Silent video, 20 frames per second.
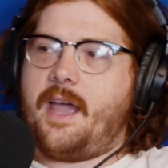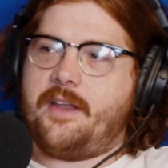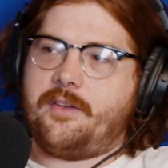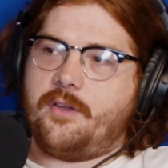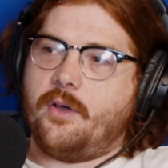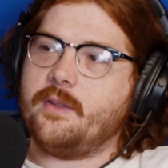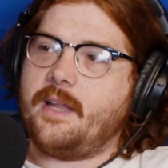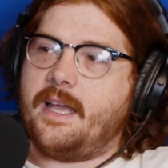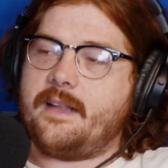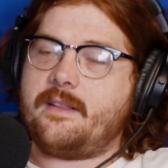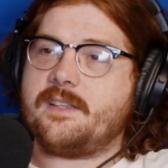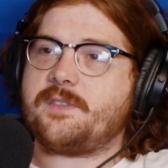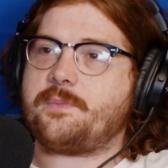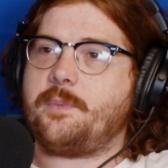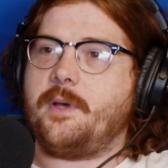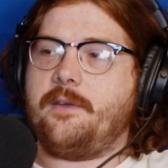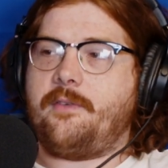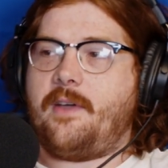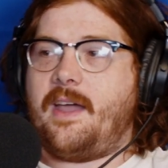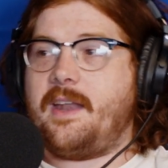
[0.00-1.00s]
I don't like this.
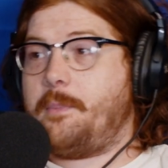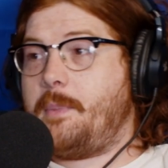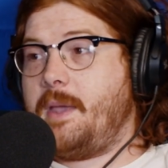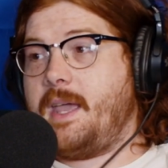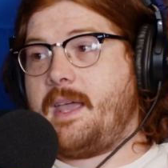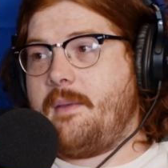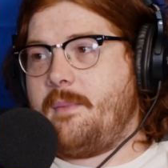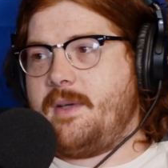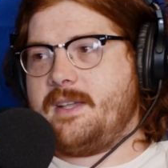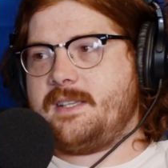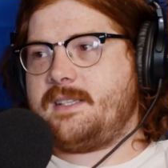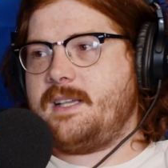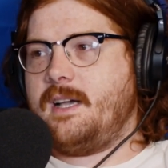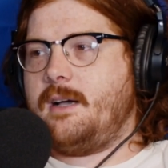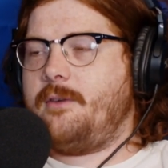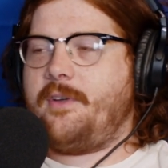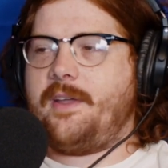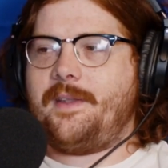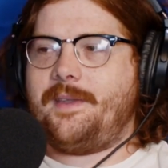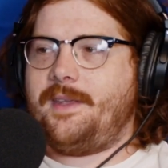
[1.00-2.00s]
But if I had to pick it
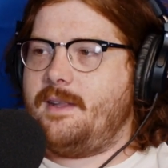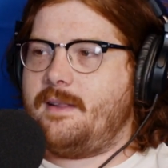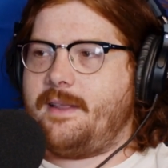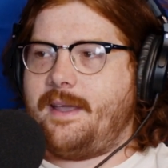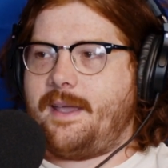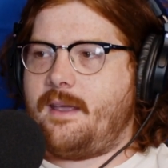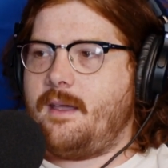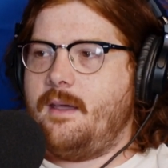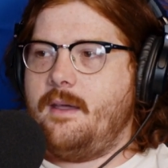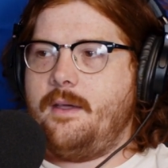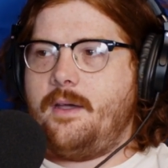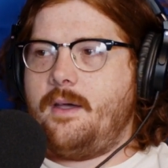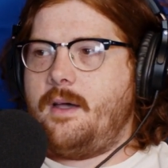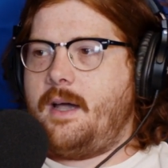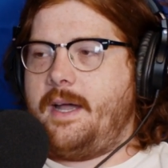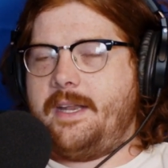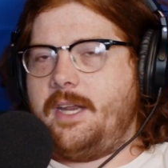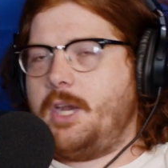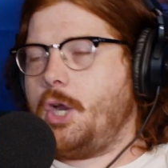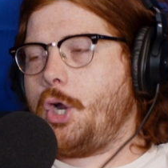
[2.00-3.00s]
myself, I need
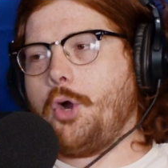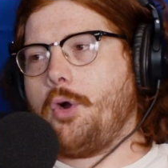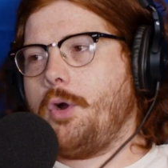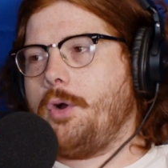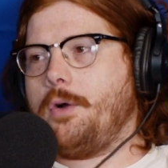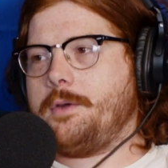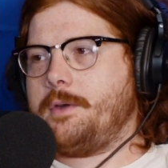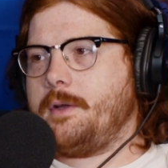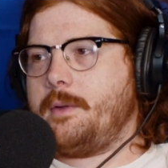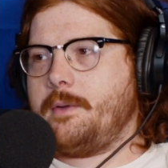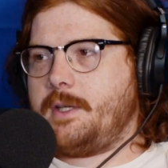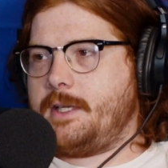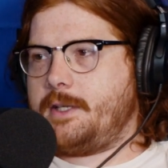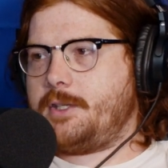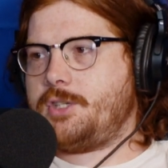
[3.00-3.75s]
a girl to like